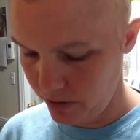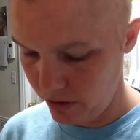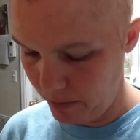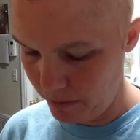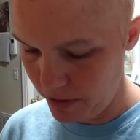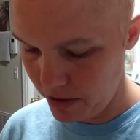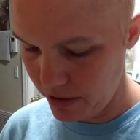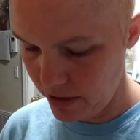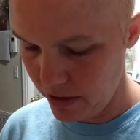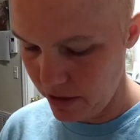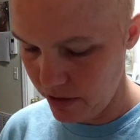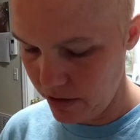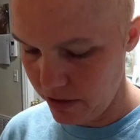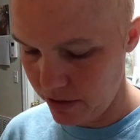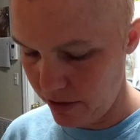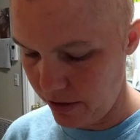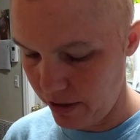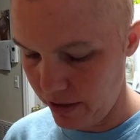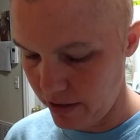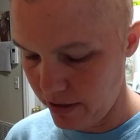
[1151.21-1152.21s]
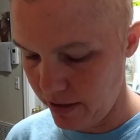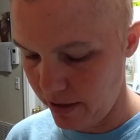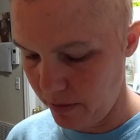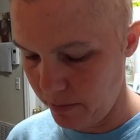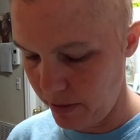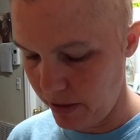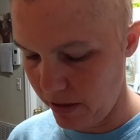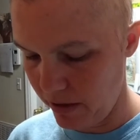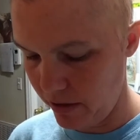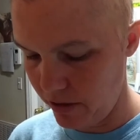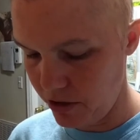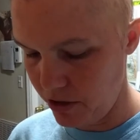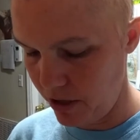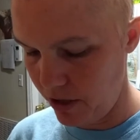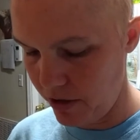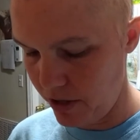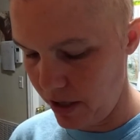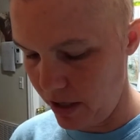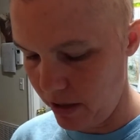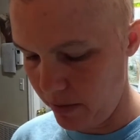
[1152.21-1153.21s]
So I'm just going to stir it. It's going to be a little
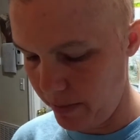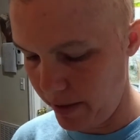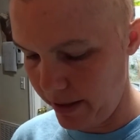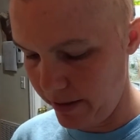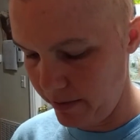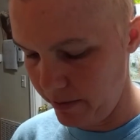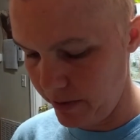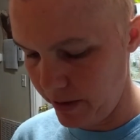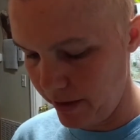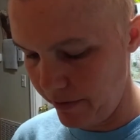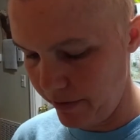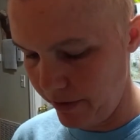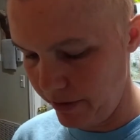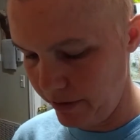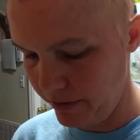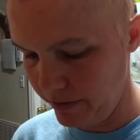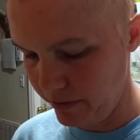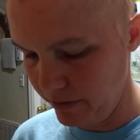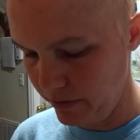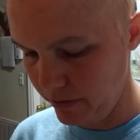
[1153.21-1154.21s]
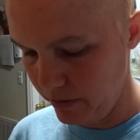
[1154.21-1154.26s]
chunky, but whatever.